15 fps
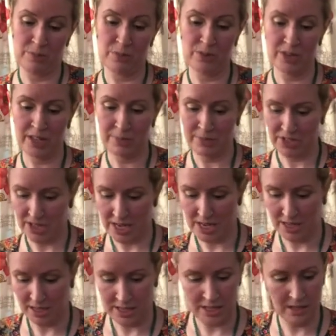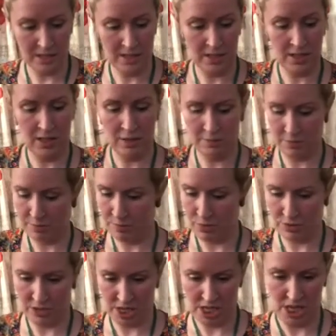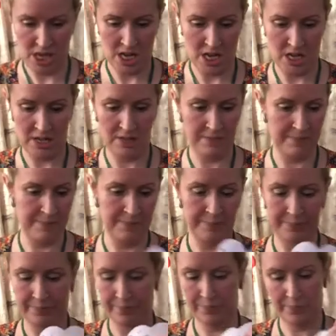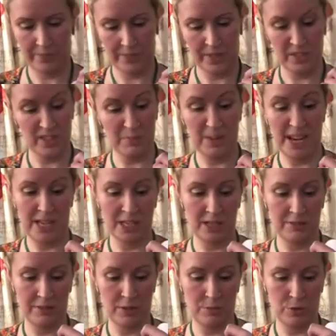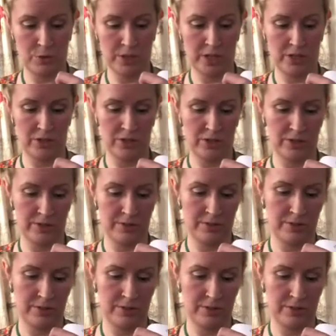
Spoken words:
pretty much anything that the human body can, just by adding a few more hinges.